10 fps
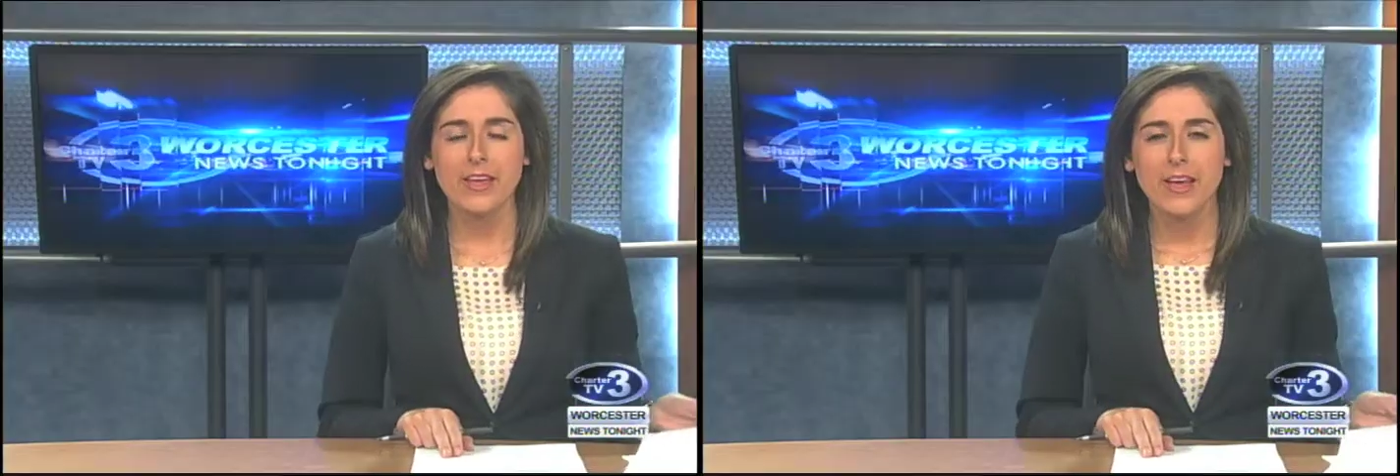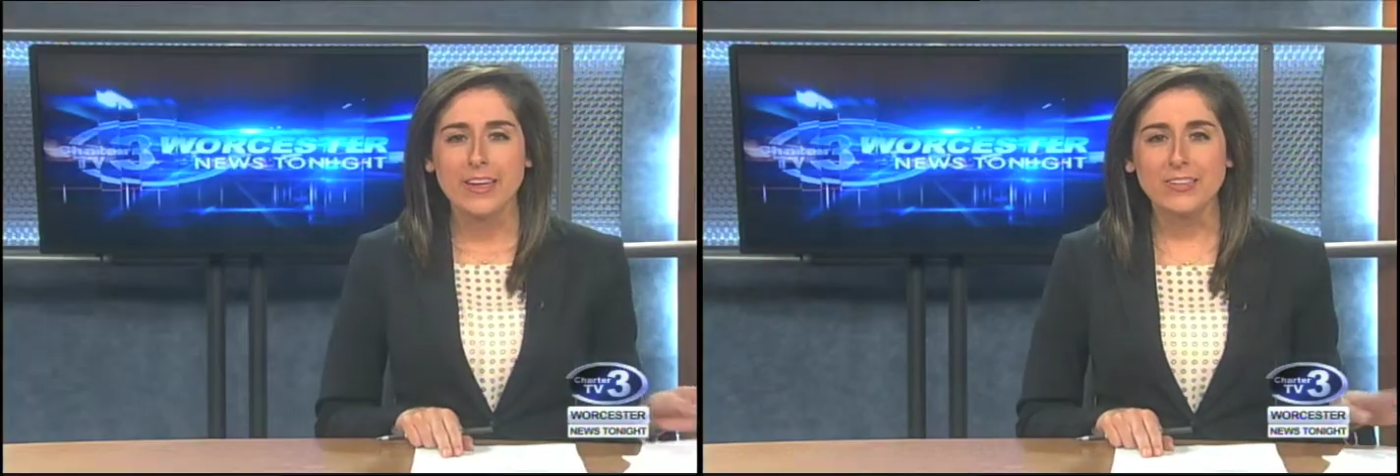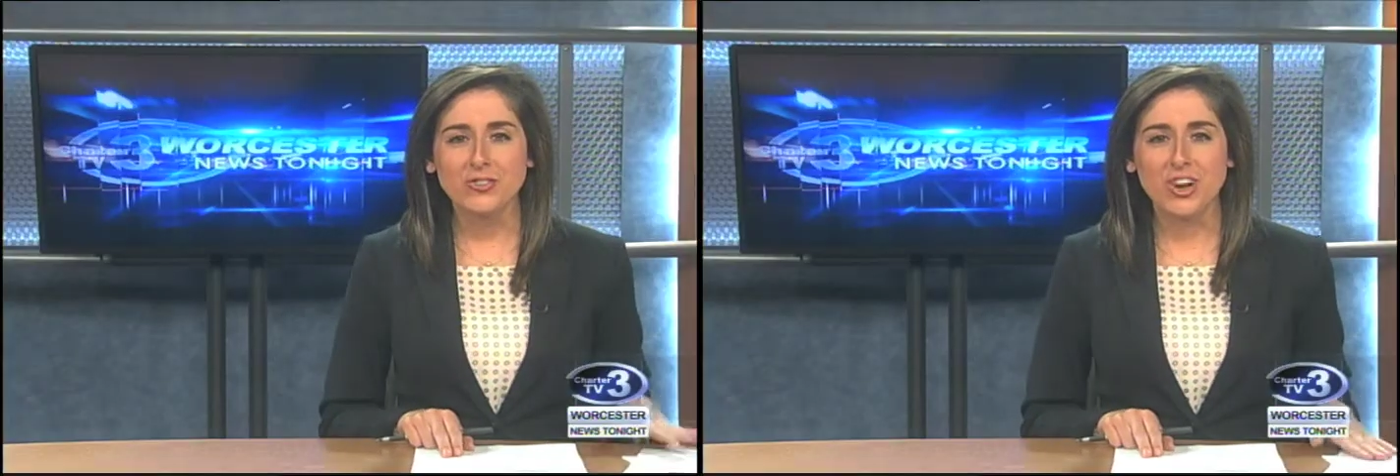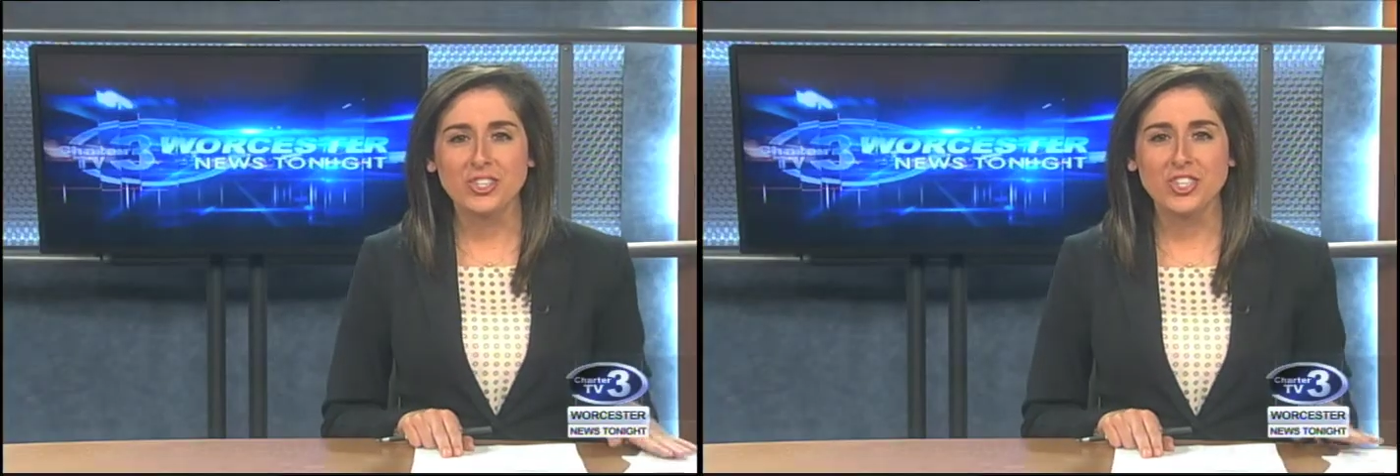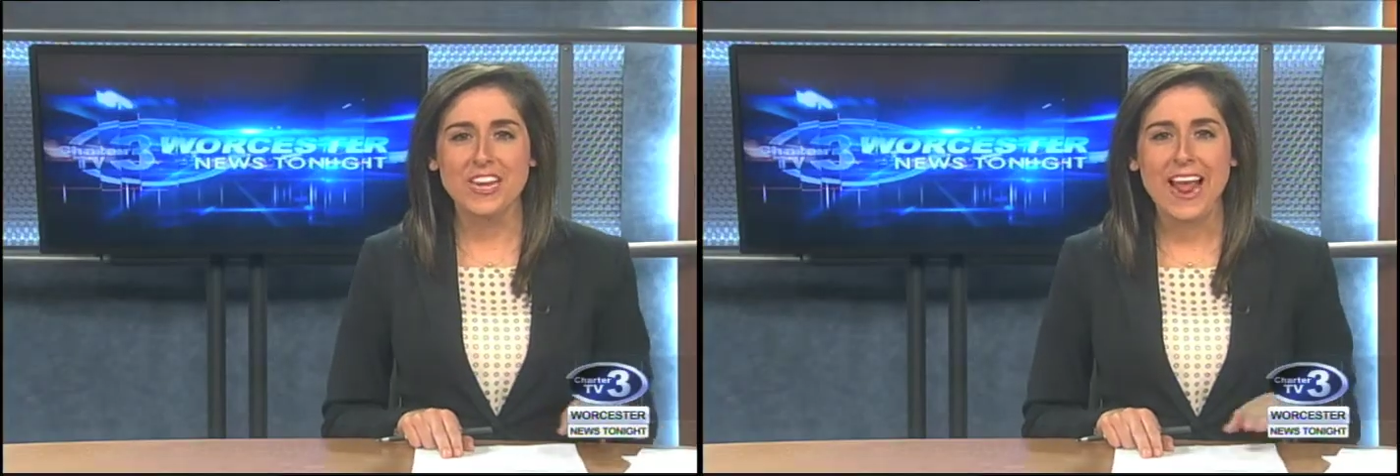
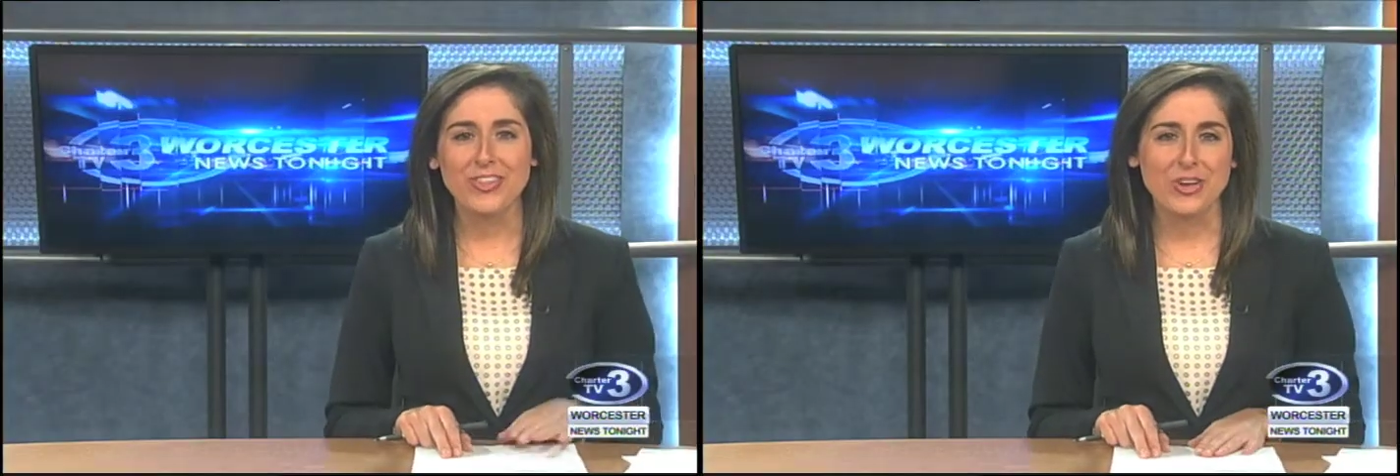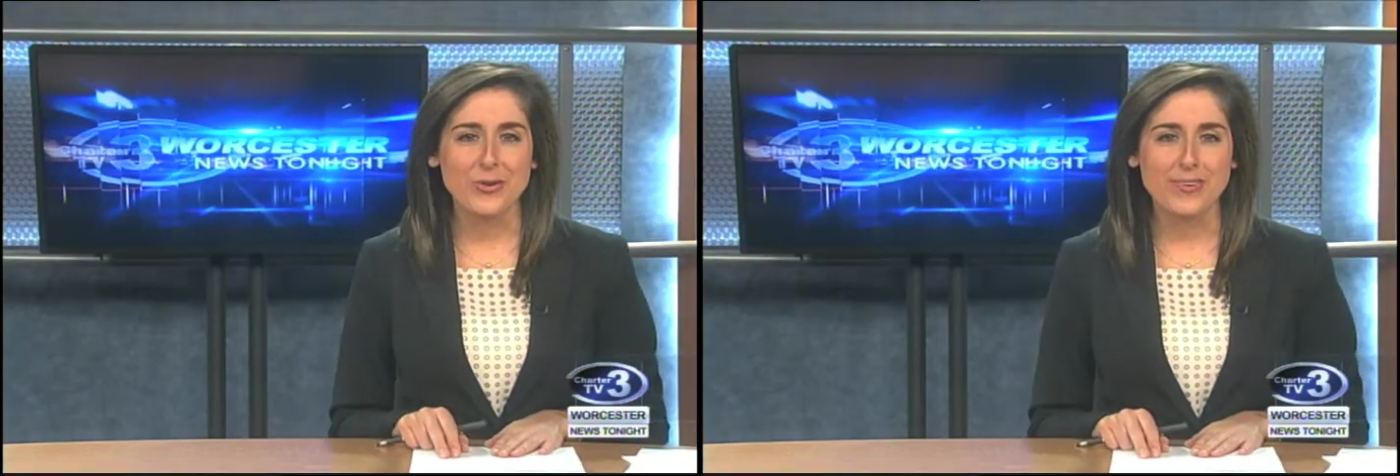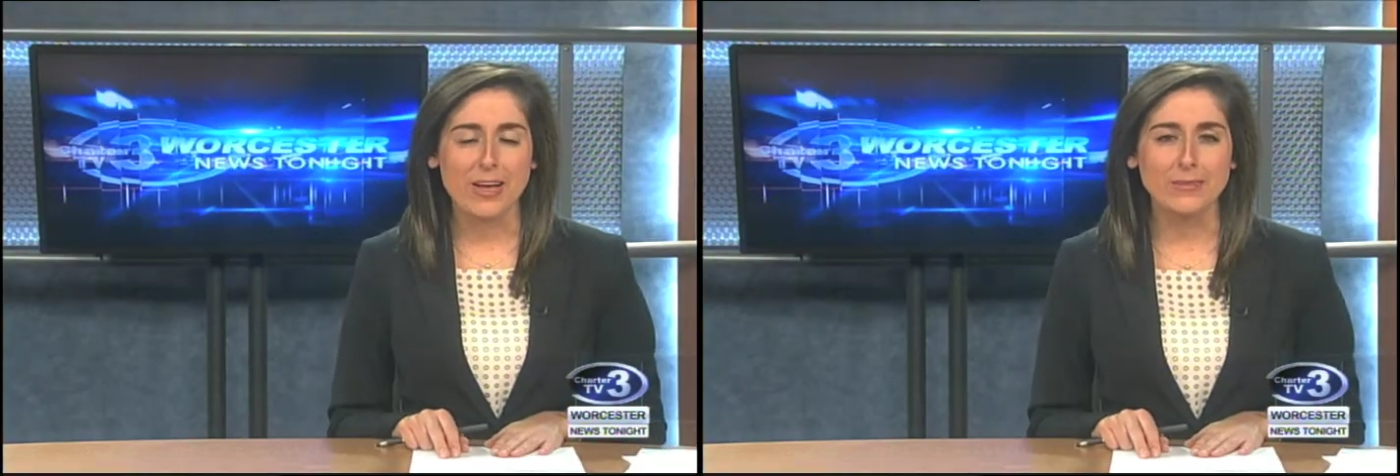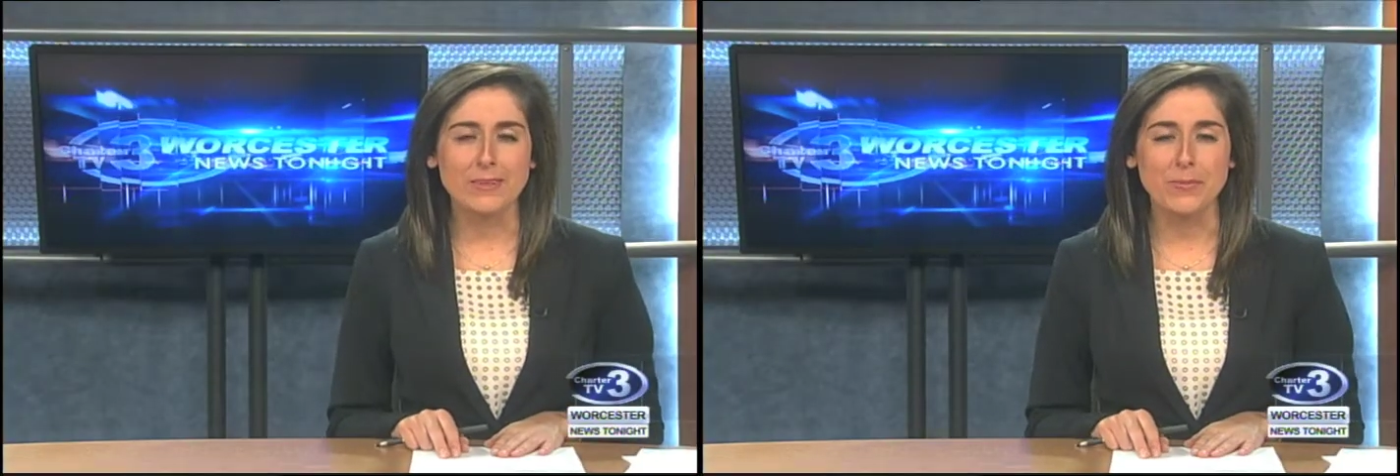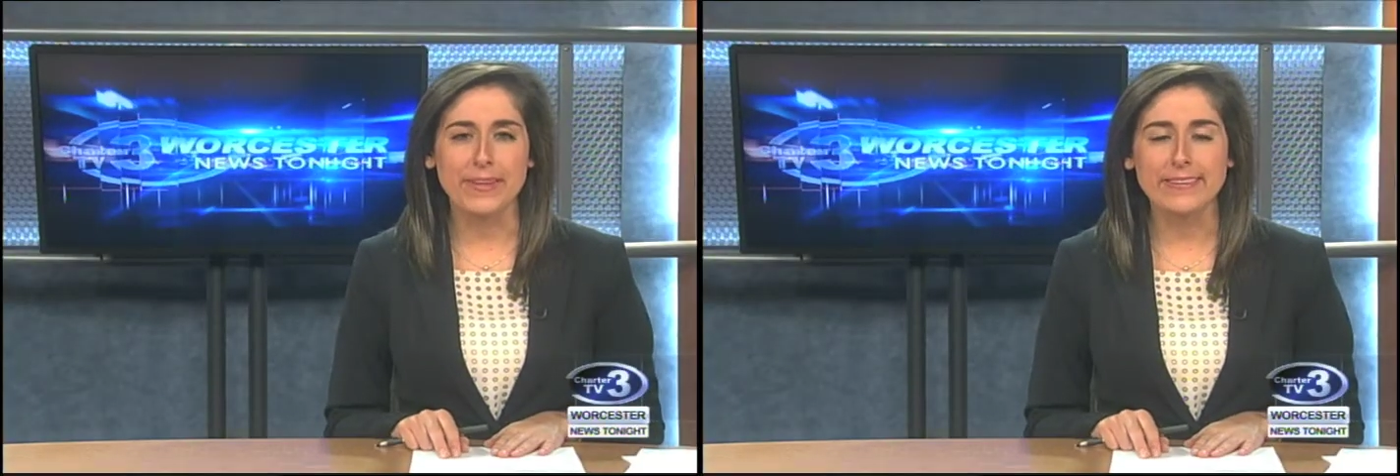Construction at the new
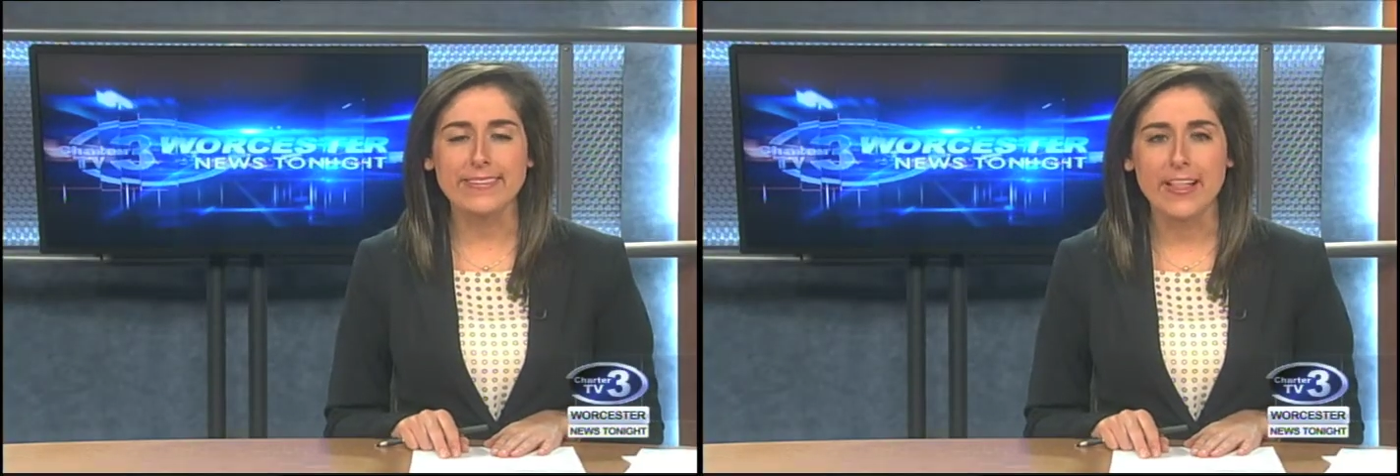Nelson Place